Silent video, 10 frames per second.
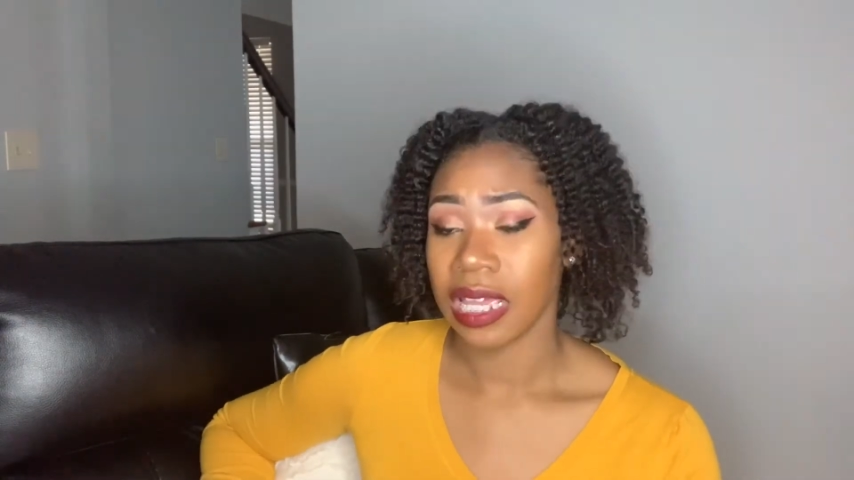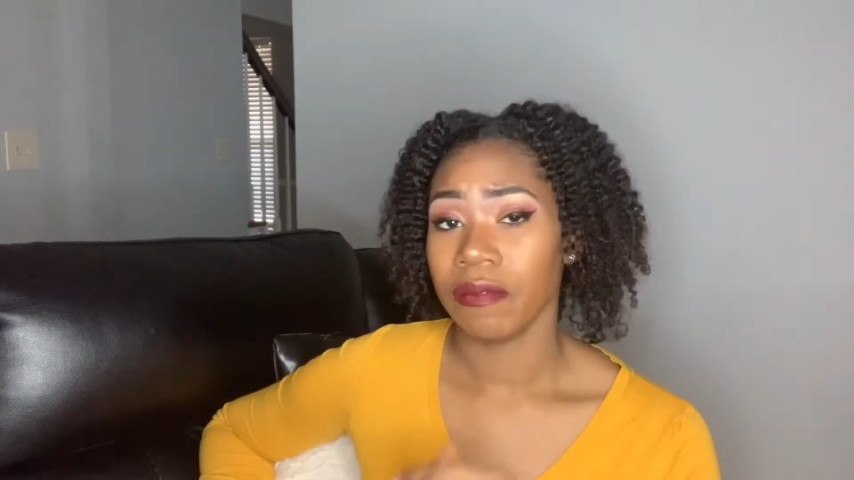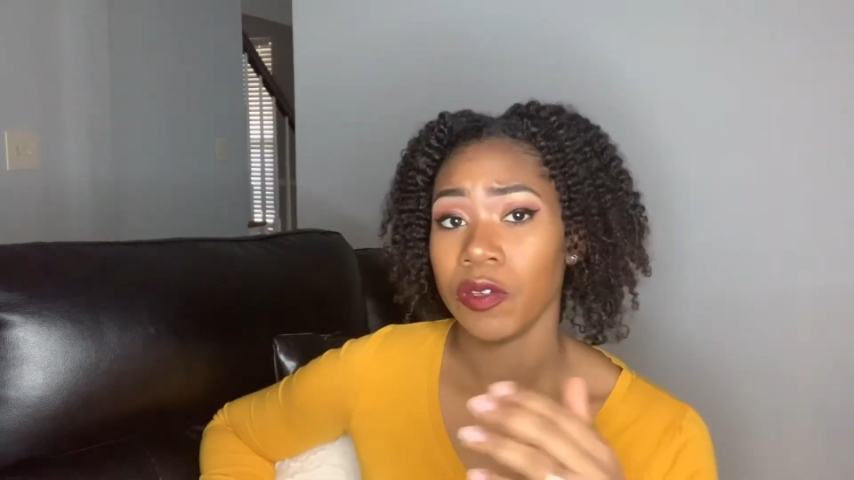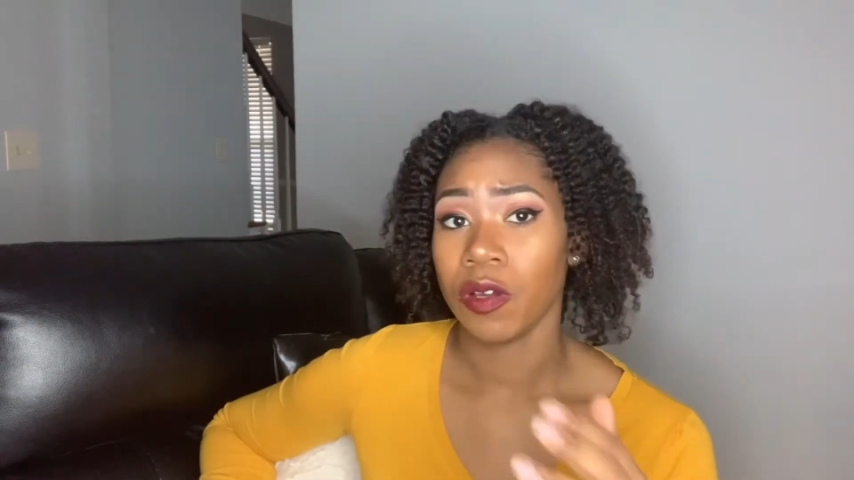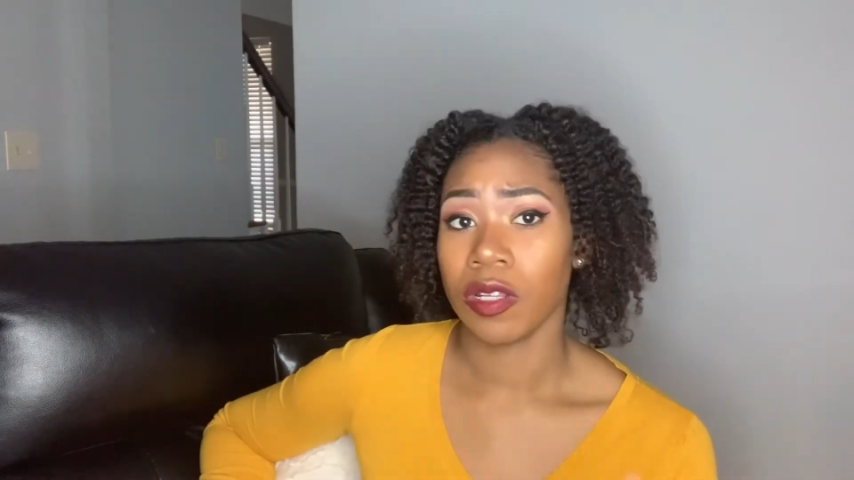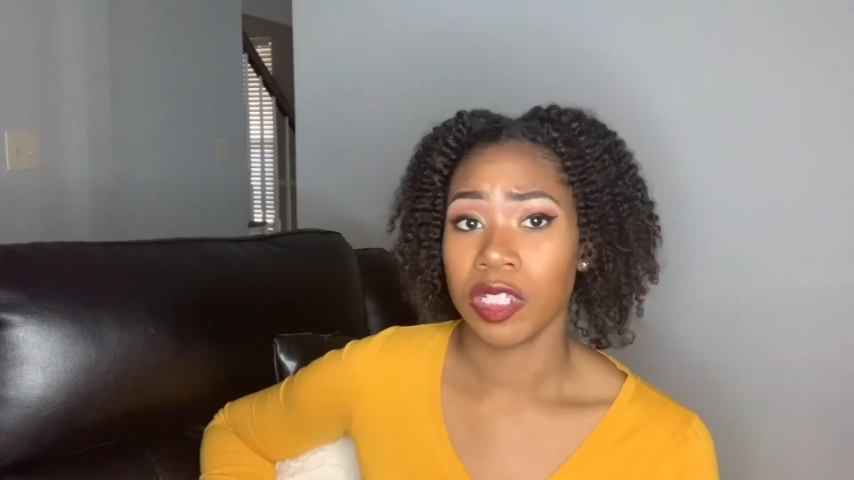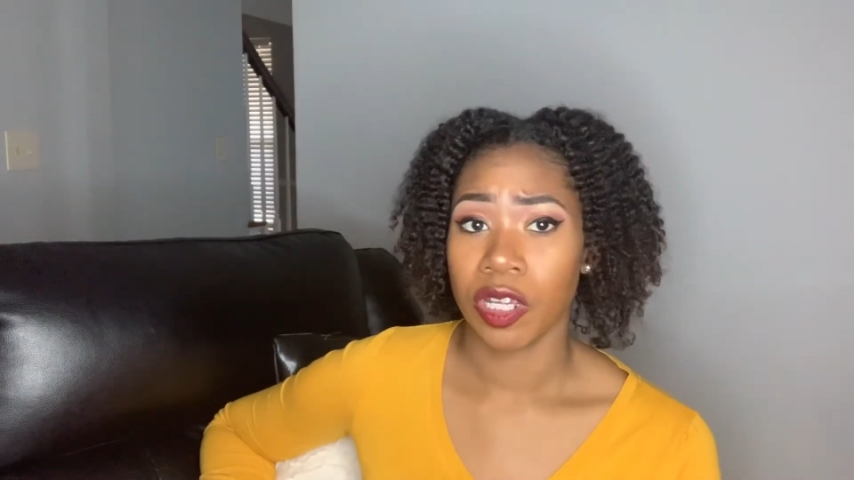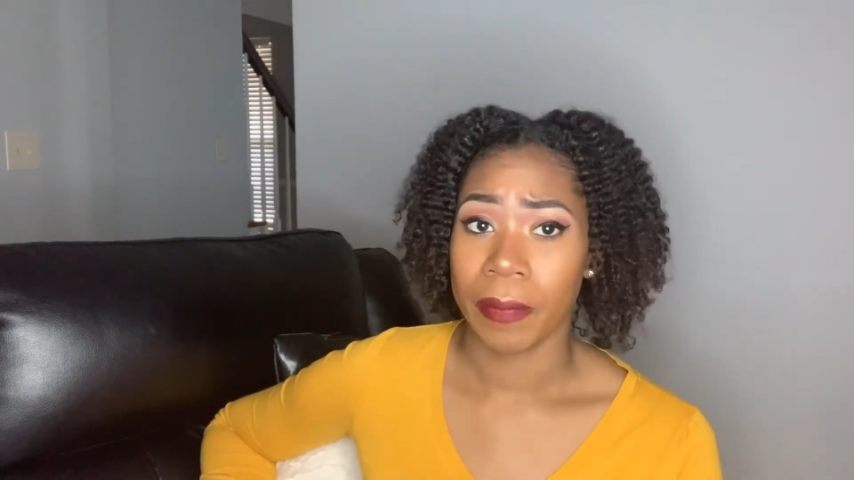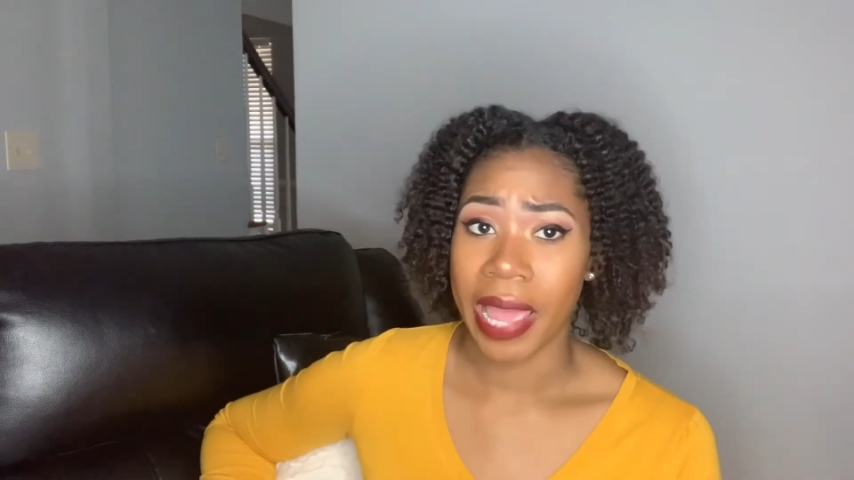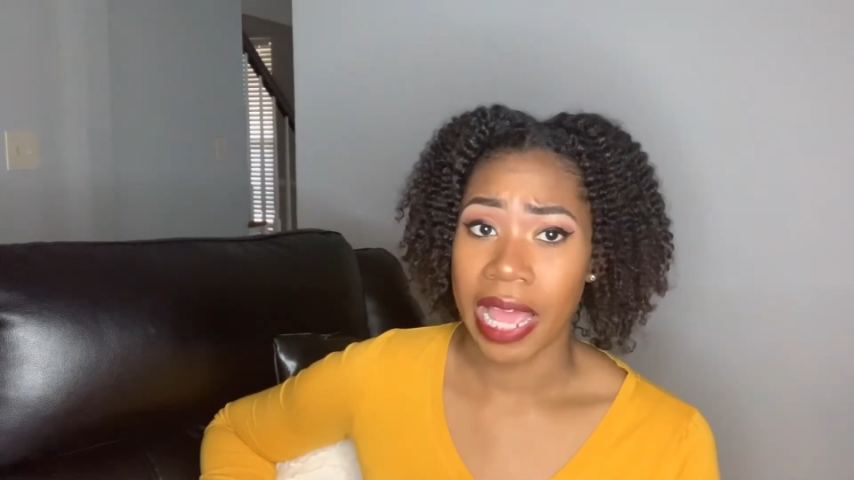If you go to
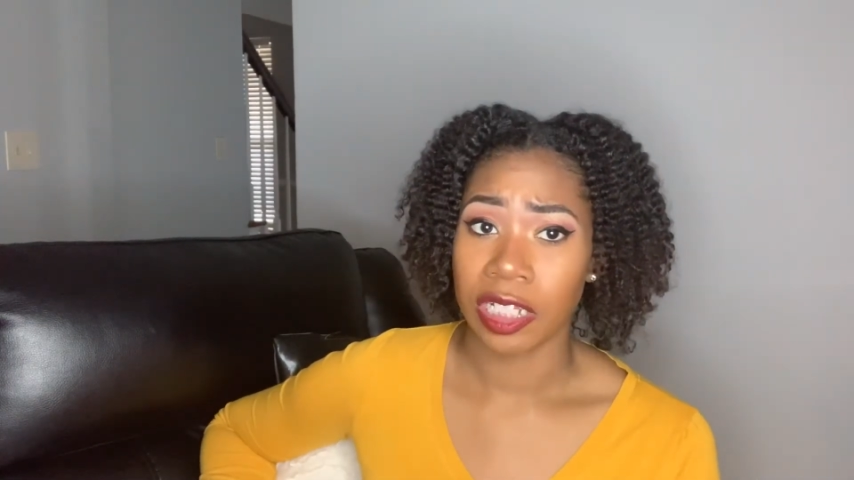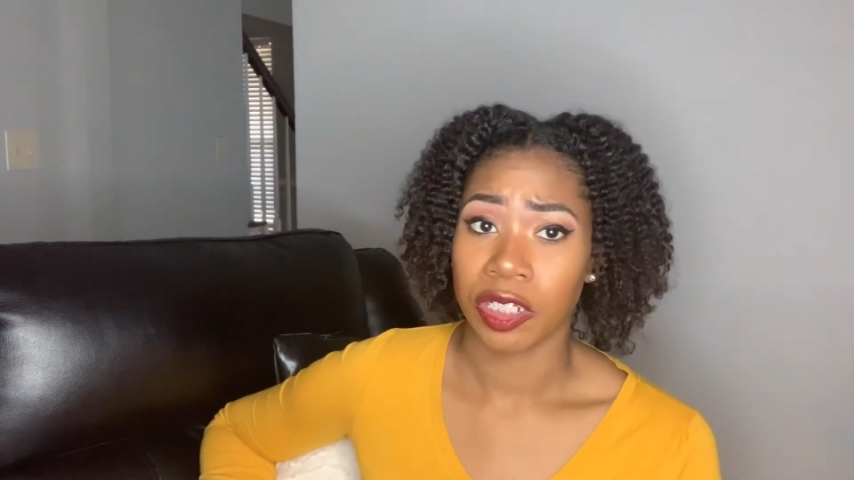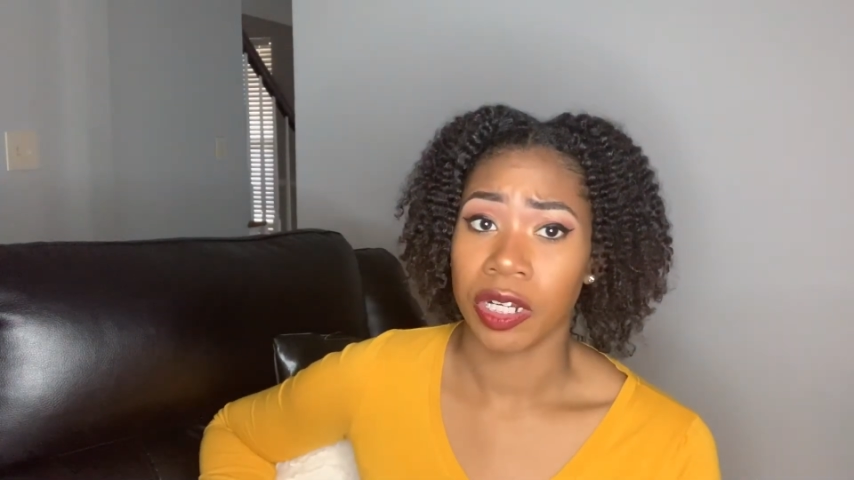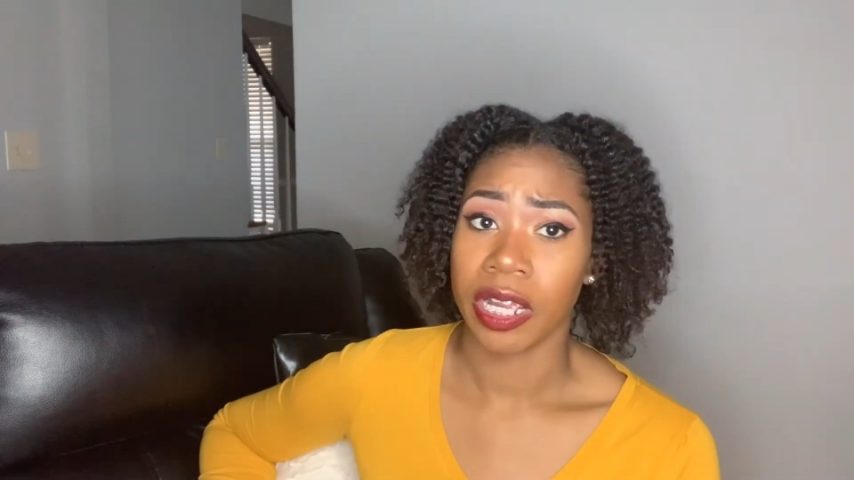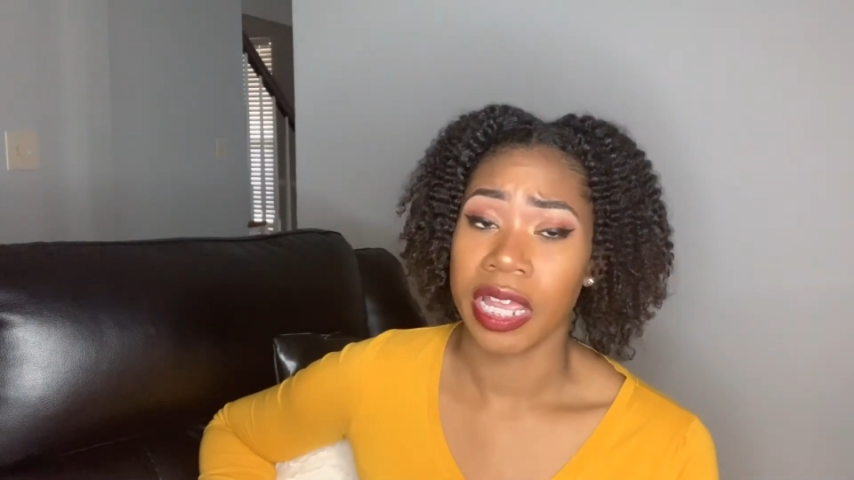your pastor or